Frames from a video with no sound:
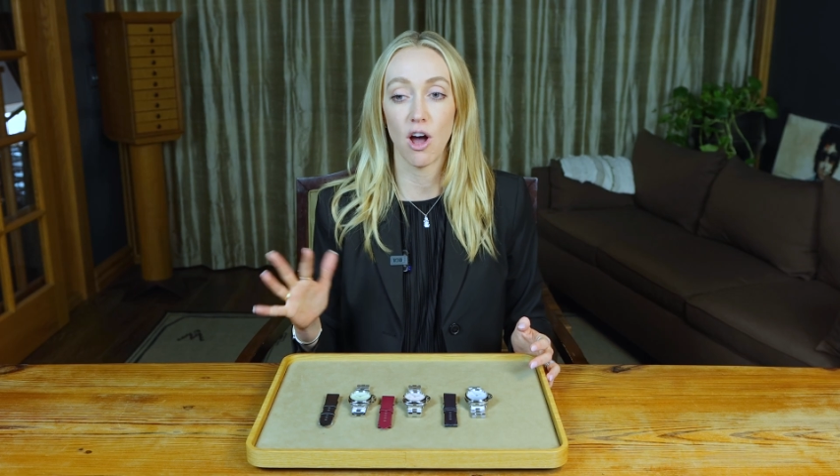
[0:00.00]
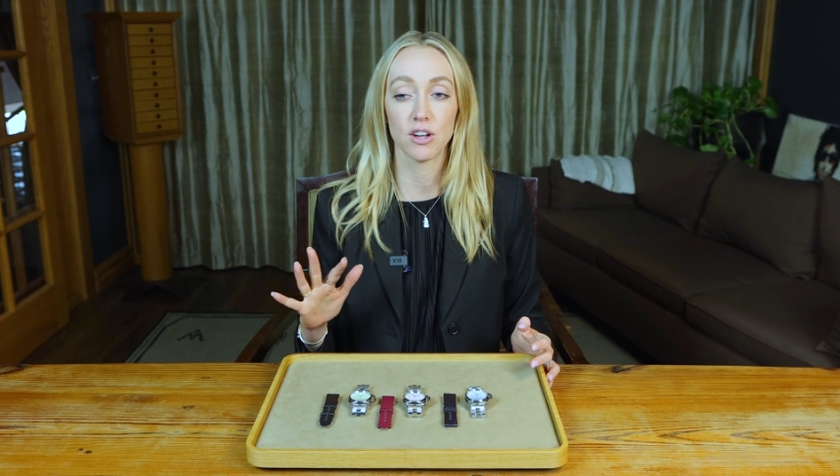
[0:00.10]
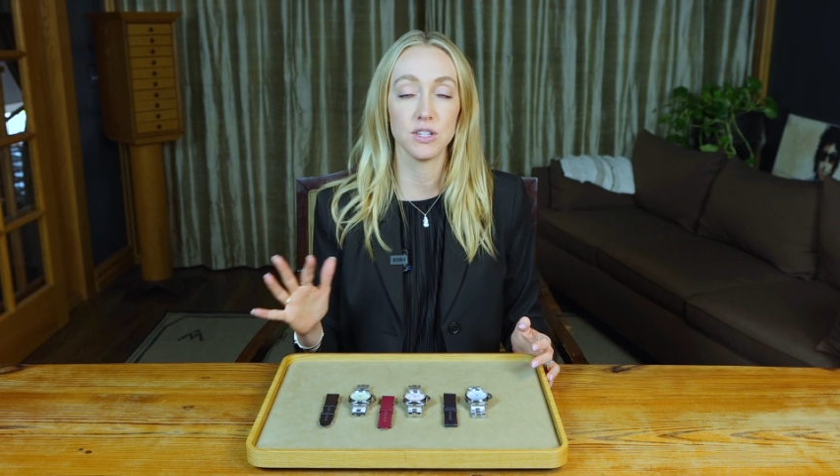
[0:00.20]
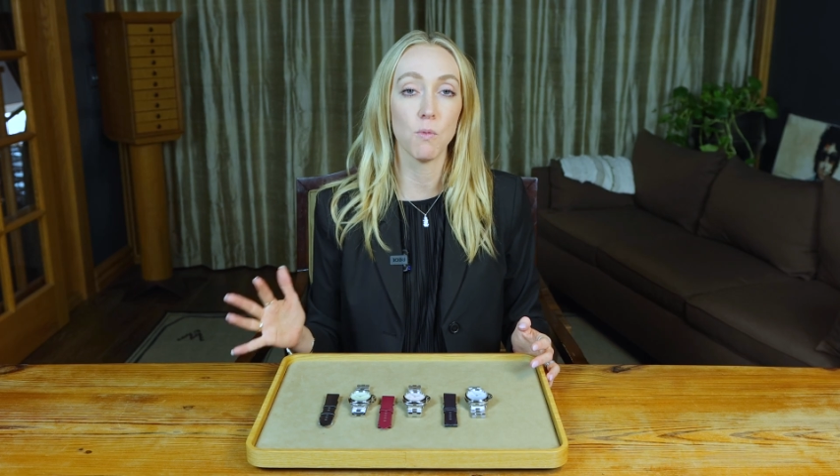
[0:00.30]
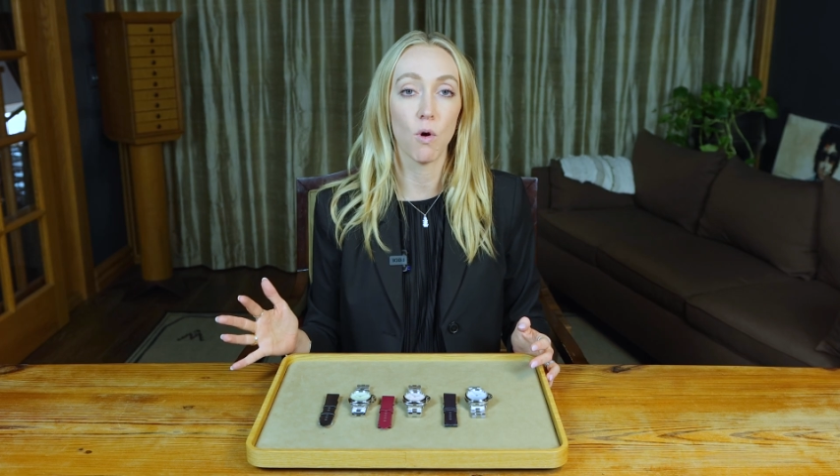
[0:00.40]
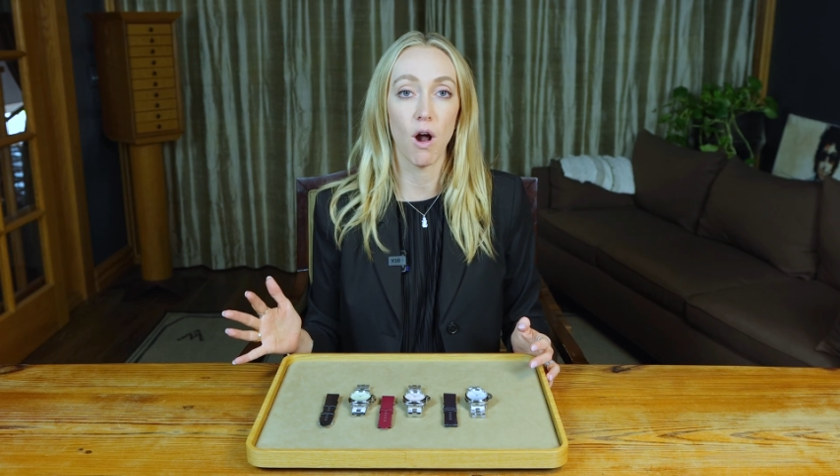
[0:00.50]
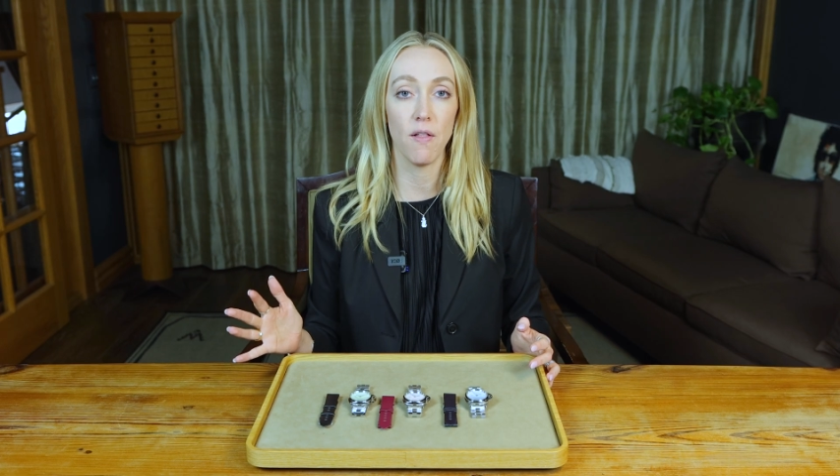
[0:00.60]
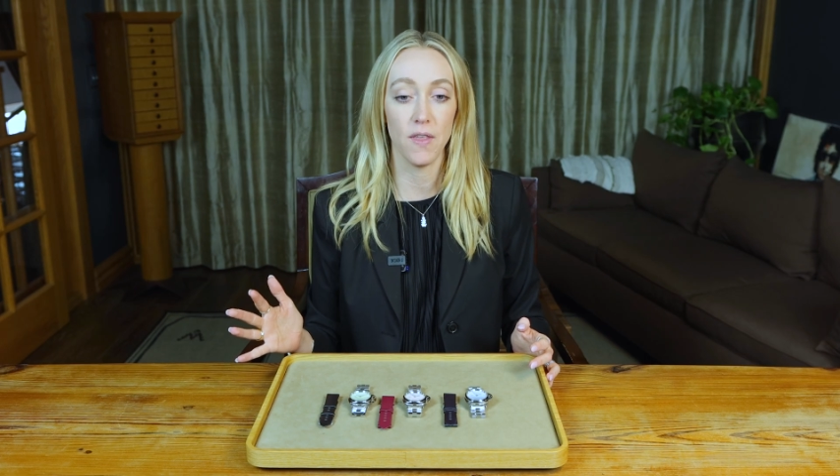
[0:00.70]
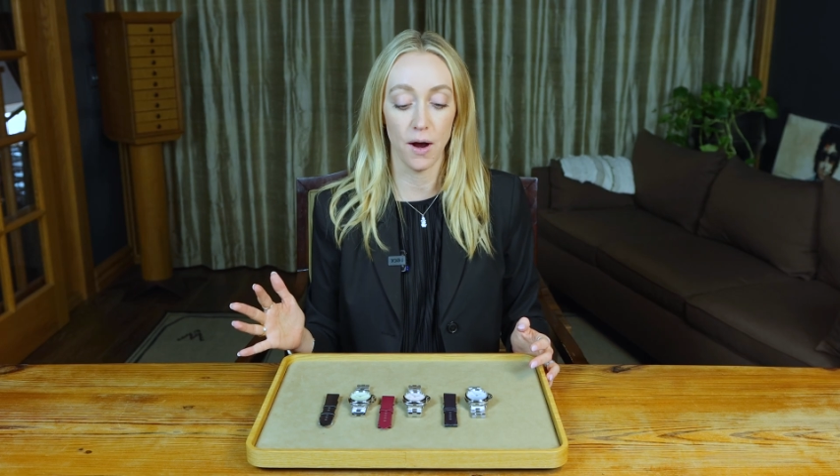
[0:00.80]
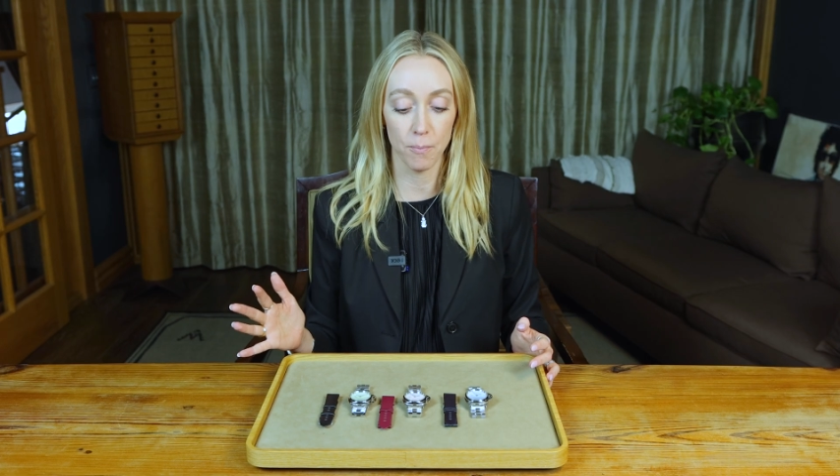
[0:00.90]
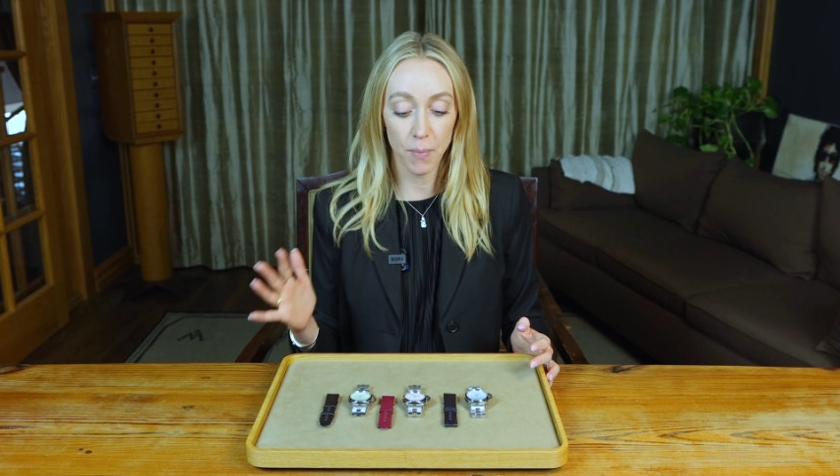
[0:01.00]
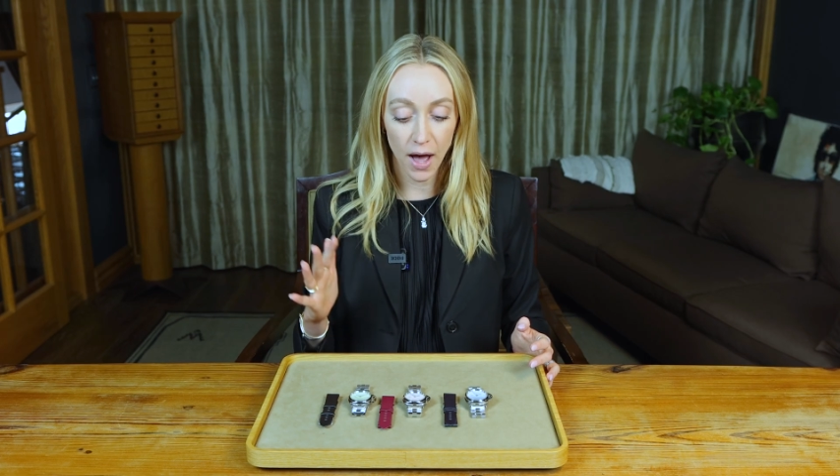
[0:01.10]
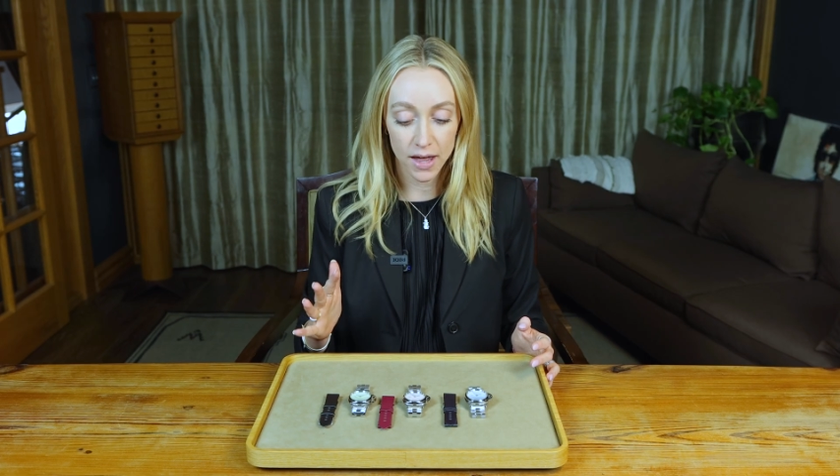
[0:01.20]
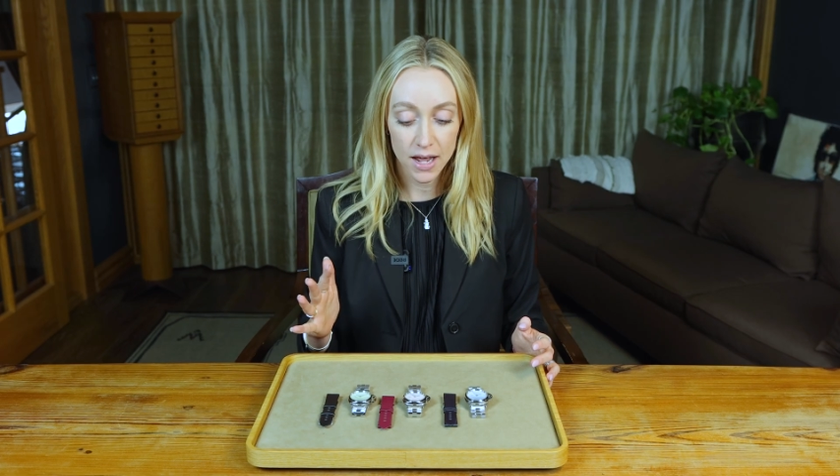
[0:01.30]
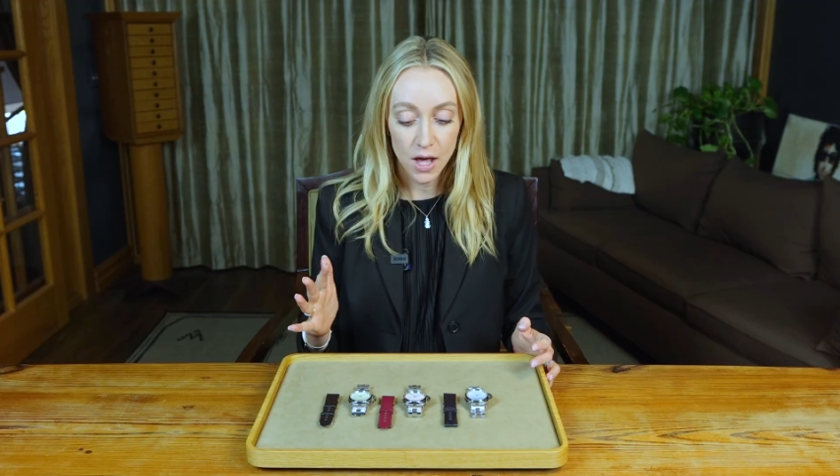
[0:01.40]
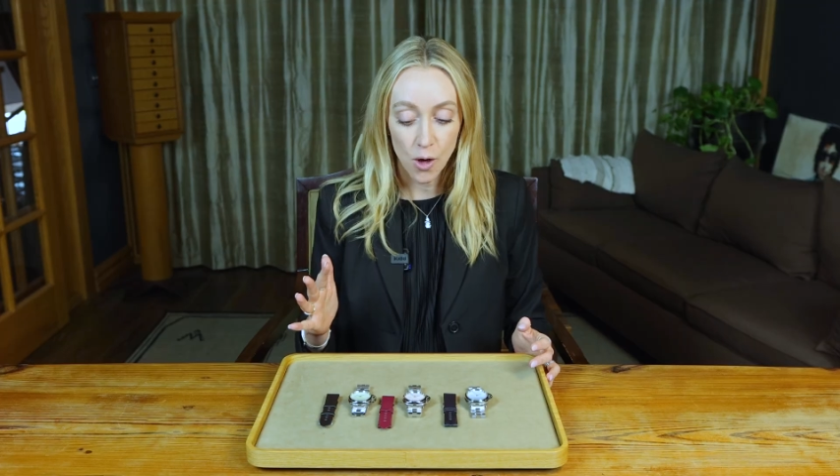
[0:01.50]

oxymoron there, but